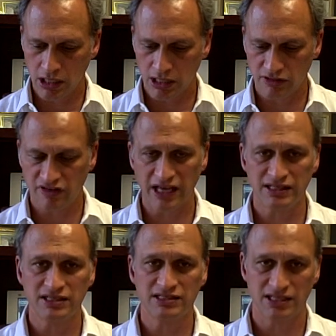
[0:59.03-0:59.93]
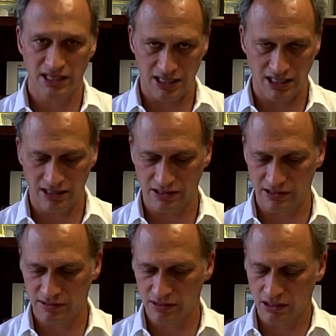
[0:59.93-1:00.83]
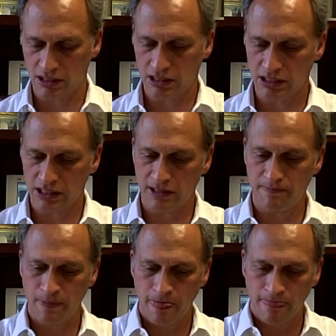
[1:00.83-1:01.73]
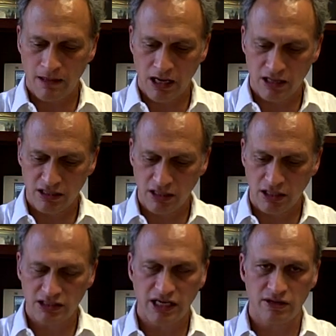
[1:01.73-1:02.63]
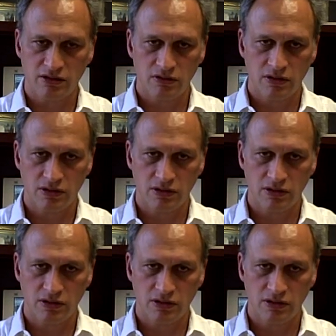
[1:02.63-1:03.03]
And the fact is, it is. And I'll tell you